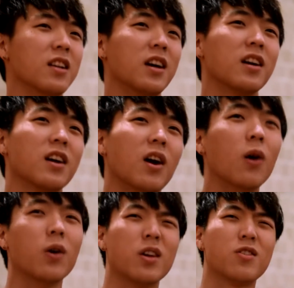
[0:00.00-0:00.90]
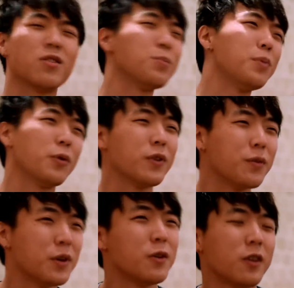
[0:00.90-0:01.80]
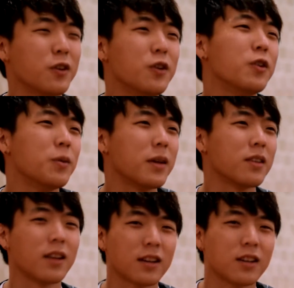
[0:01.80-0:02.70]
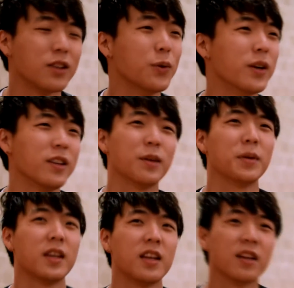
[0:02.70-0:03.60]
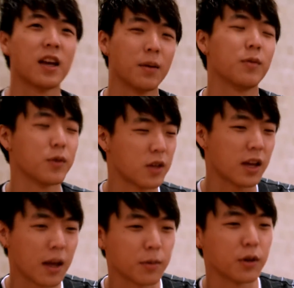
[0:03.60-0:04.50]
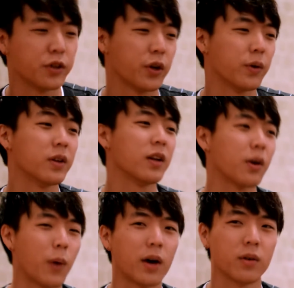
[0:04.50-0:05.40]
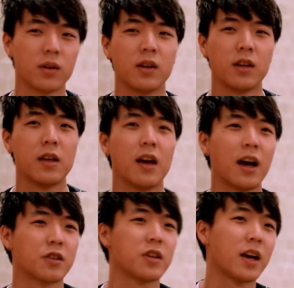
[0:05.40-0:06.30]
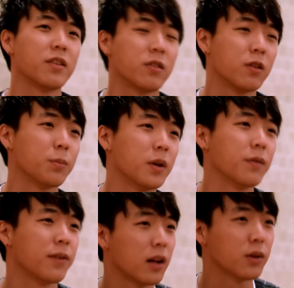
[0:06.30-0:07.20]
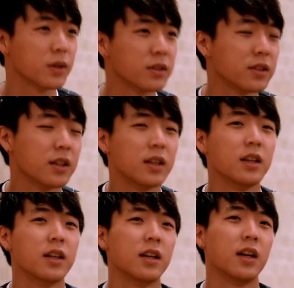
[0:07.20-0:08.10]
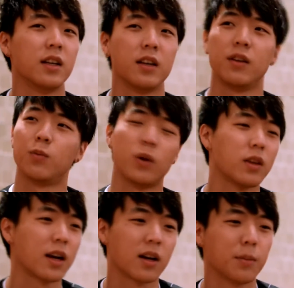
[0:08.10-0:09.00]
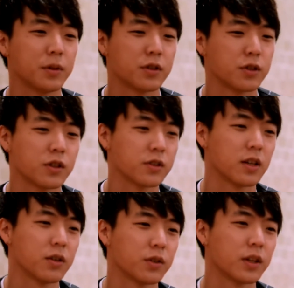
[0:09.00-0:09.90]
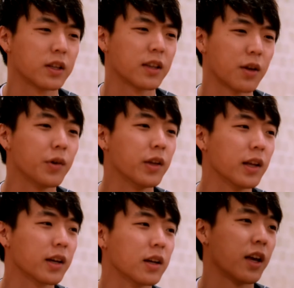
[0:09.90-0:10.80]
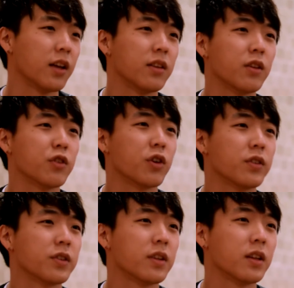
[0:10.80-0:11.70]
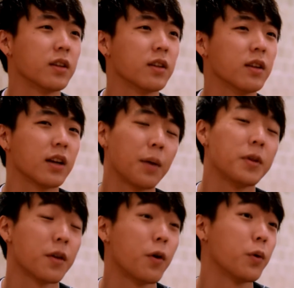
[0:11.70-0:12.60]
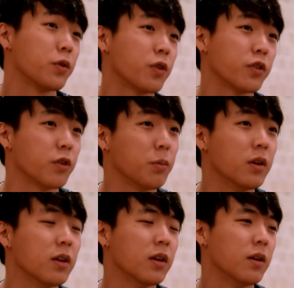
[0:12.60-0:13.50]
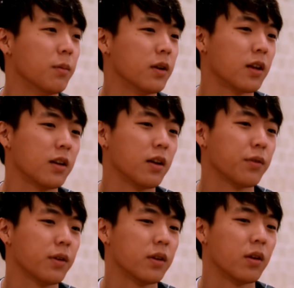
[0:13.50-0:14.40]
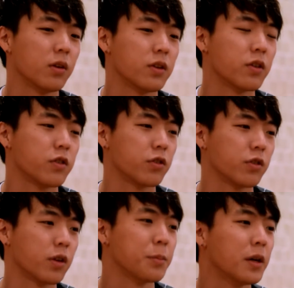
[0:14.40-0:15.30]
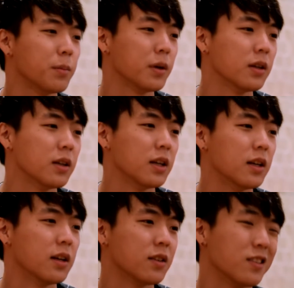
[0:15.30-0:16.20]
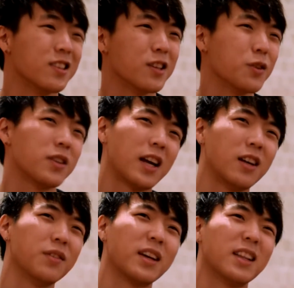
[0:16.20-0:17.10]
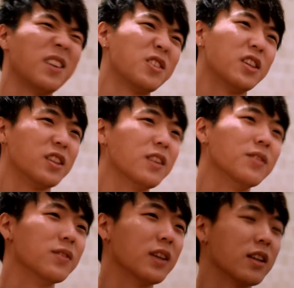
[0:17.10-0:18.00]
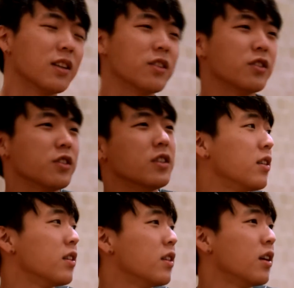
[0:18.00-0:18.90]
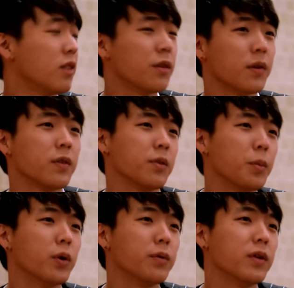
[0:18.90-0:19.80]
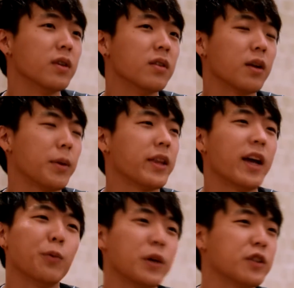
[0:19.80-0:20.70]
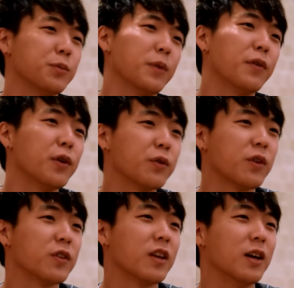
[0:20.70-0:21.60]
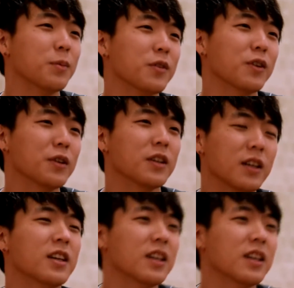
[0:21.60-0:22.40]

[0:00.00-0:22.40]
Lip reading: like, oh, he's just posting videos on YouTube, that's not going to do anything, but then they came to a show and they're like, wow, he actually has these many followers and he won that competition just now. So I think that really like gained the trust like, I mean, they've always trusted me my entire life and all the decisions I made, but since this was kind of like a life-changing like decision, they're very supportive, and like my dad watches my videos all the time, so.